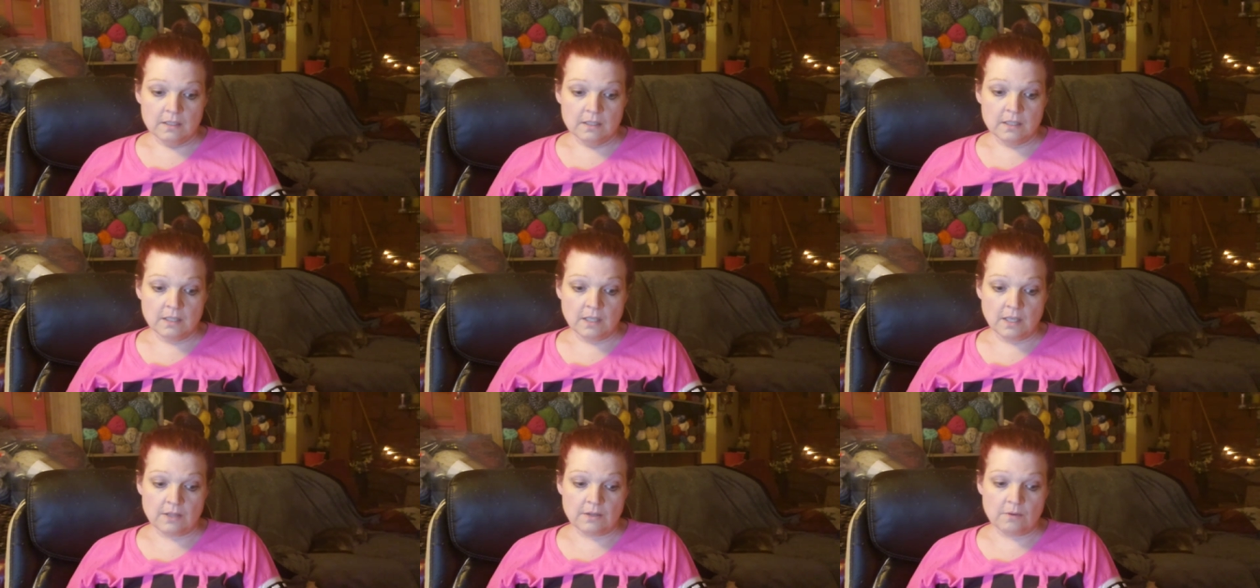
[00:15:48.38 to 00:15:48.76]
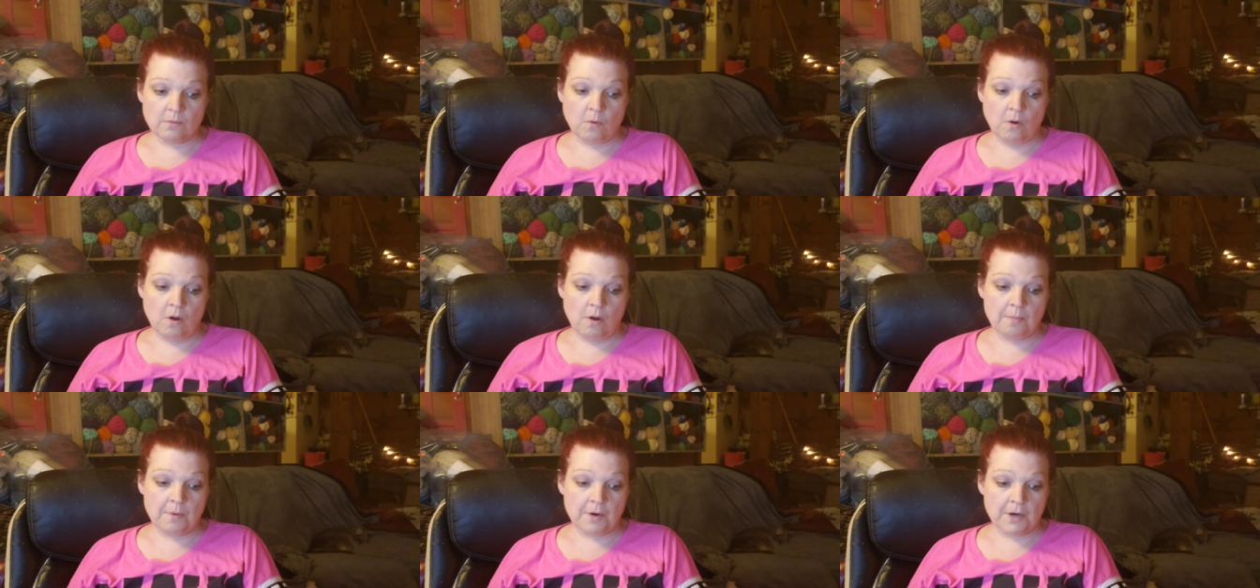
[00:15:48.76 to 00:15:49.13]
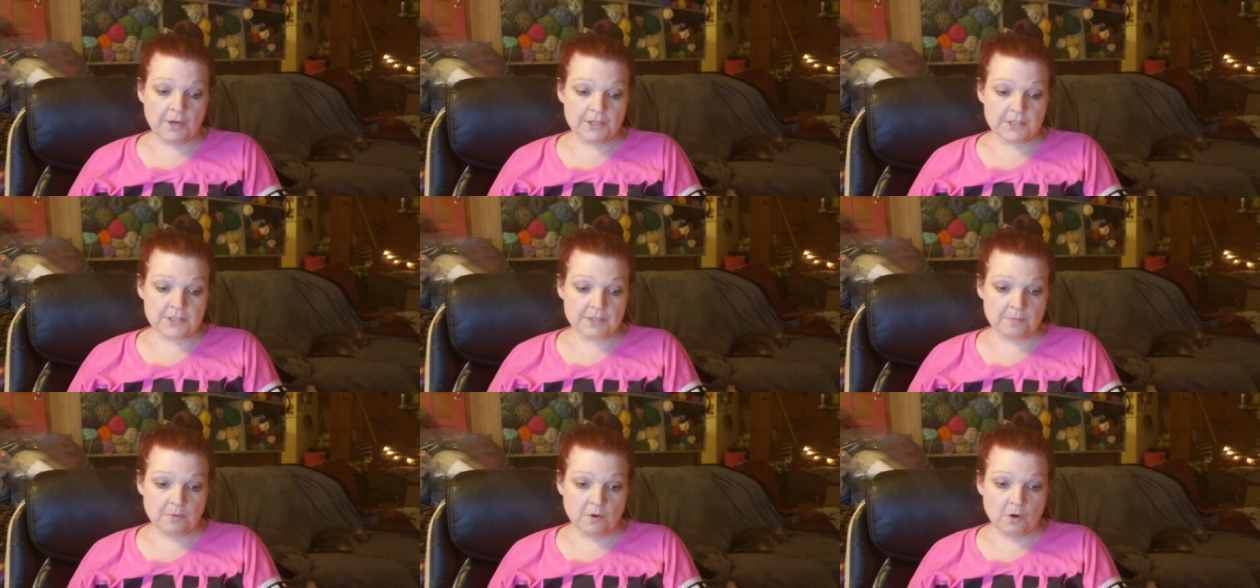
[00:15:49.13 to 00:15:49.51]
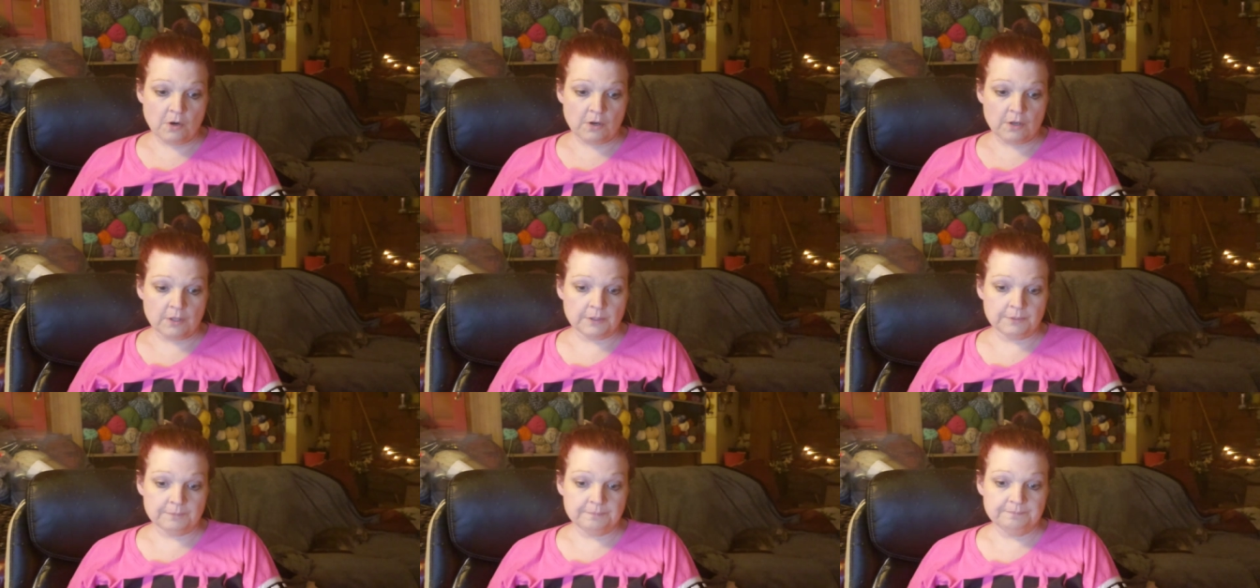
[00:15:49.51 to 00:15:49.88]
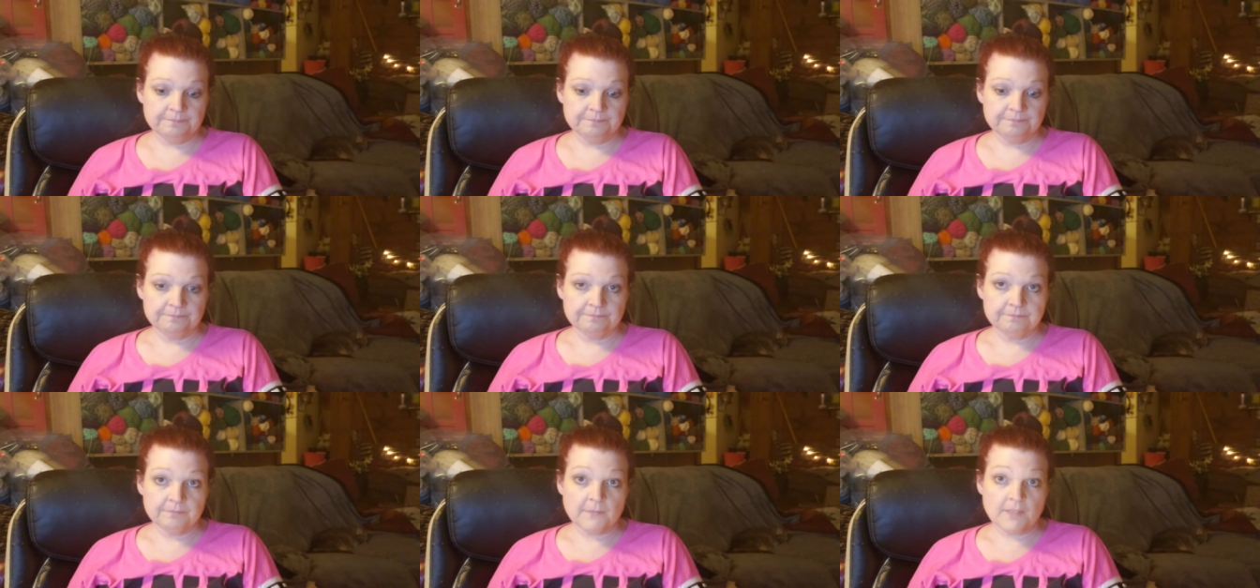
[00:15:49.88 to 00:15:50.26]
the other Walmart tomorrow
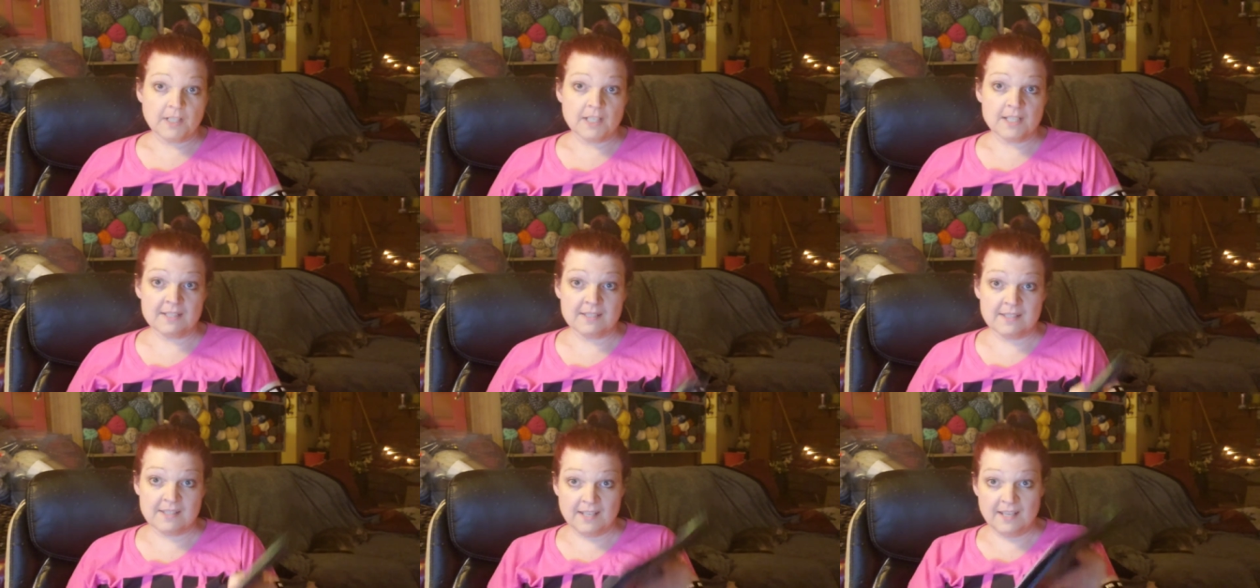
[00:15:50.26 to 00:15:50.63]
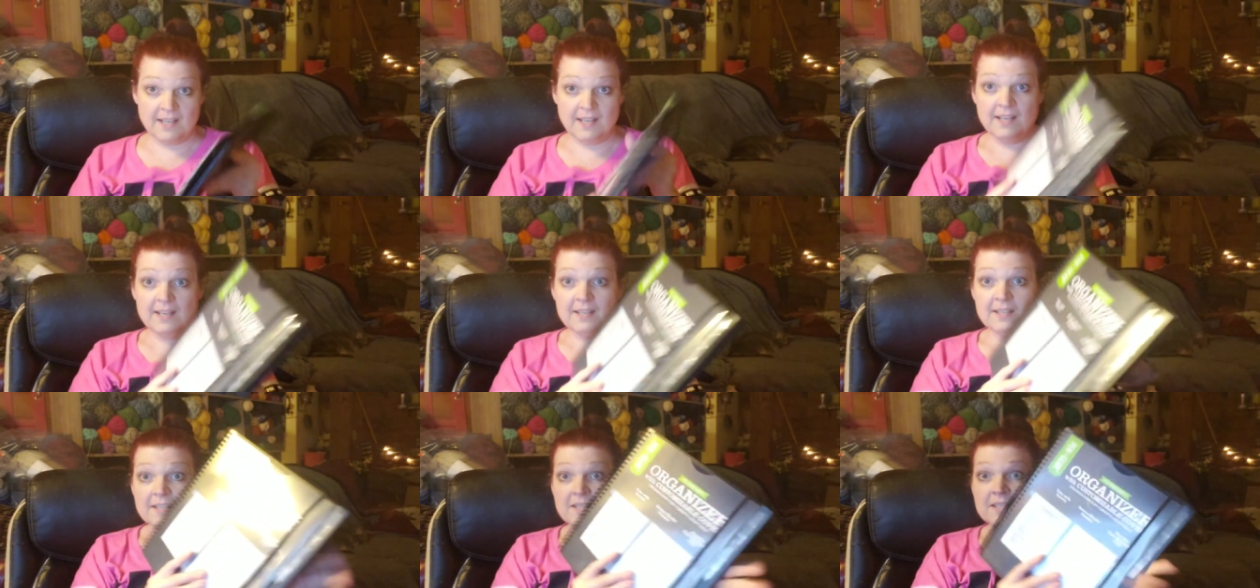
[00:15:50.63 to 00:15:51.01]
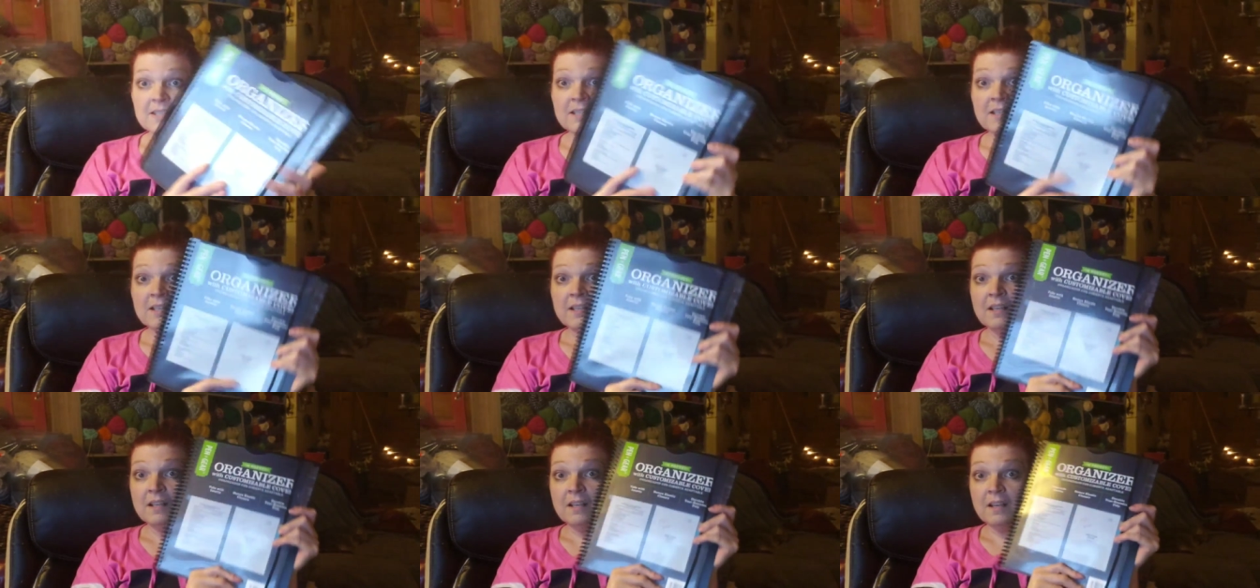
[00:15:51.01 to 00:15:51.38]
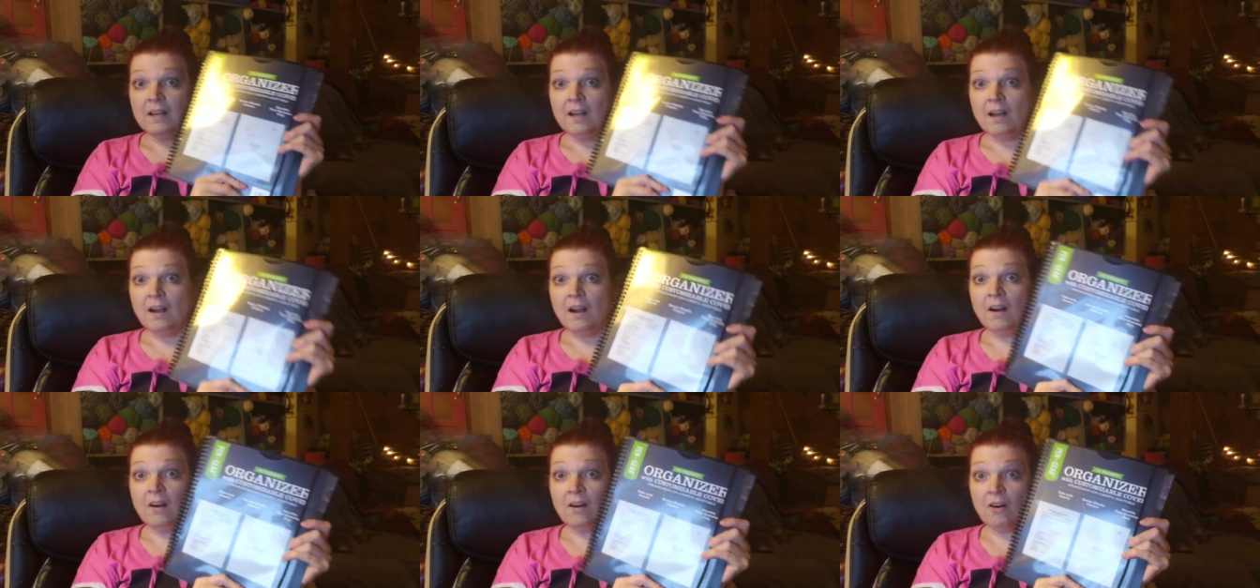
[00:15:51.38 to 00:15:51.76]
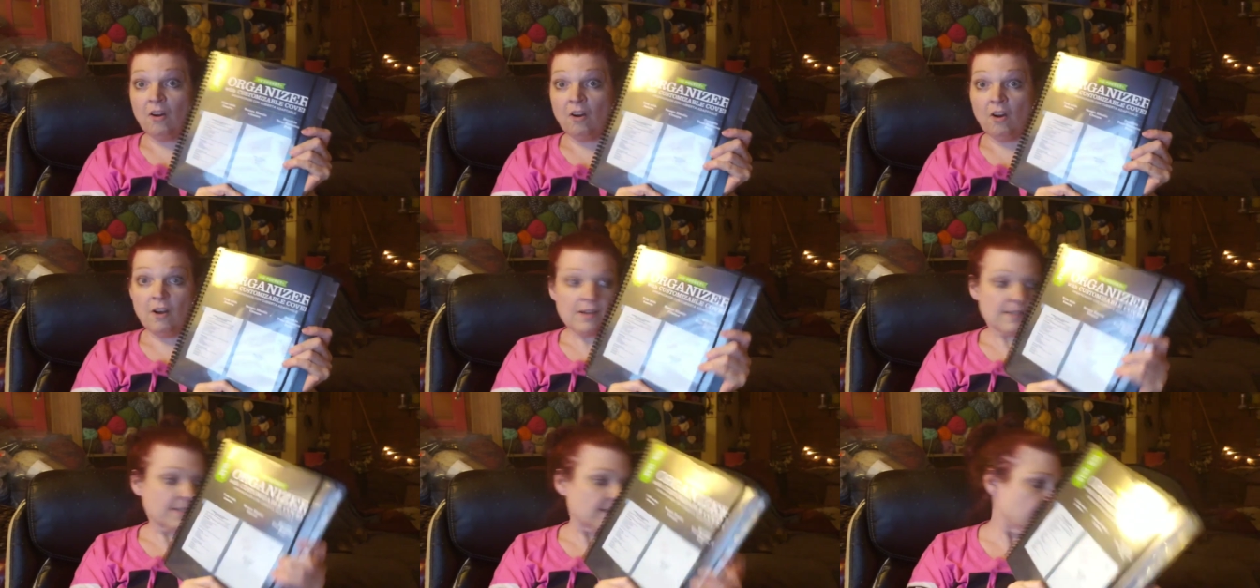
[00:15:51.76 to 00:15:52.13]
because these are
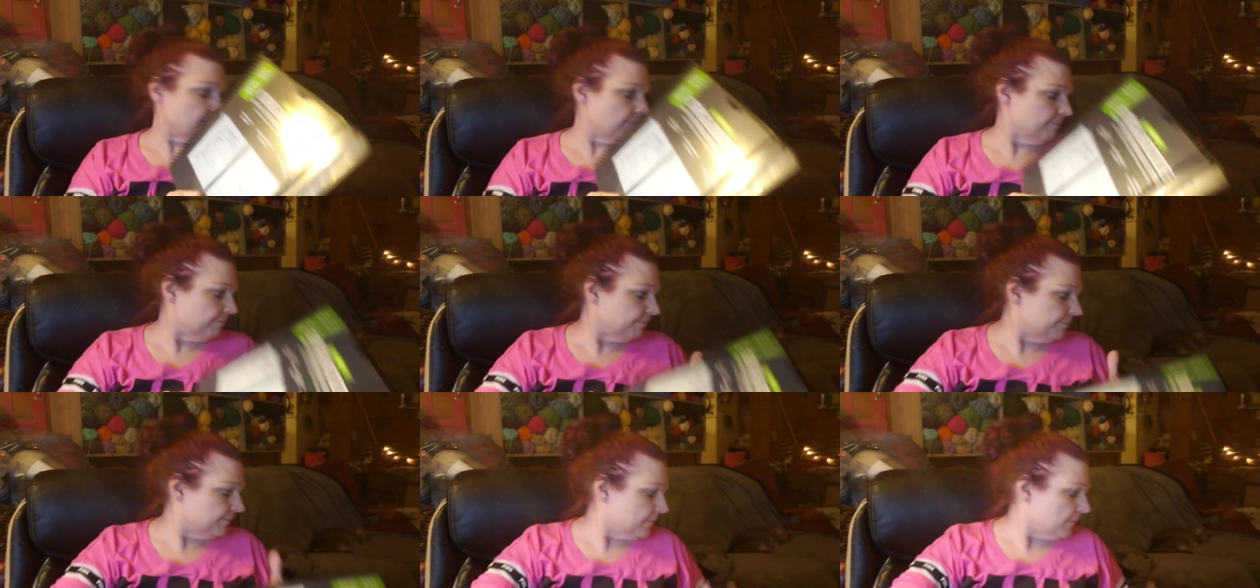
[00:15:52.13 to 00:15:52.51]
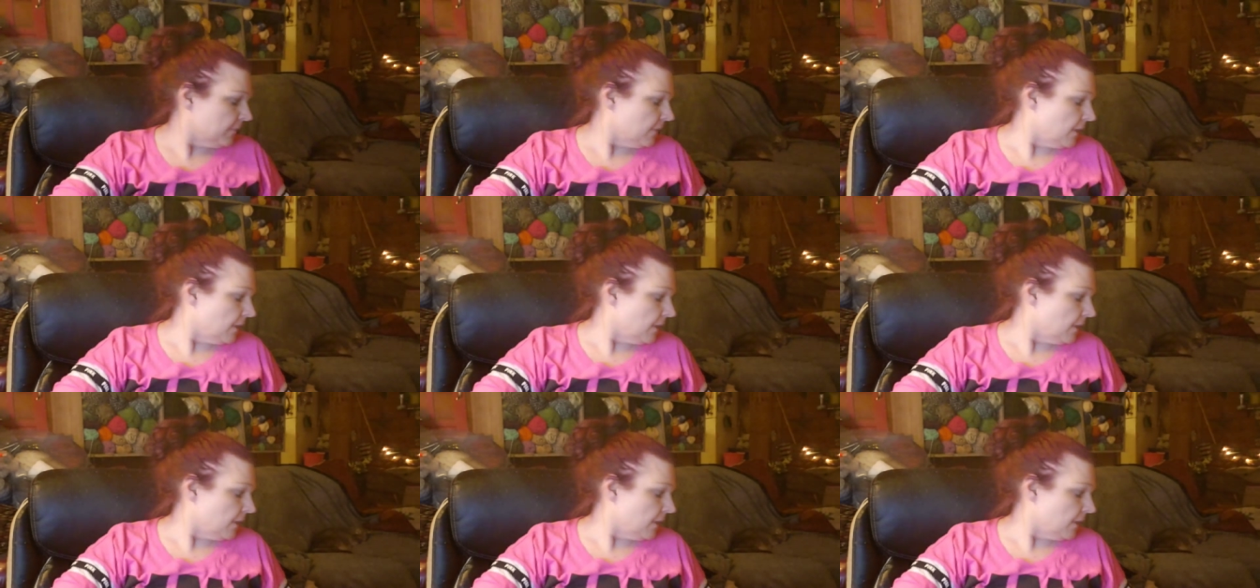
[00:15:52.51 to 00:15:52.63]
awesome.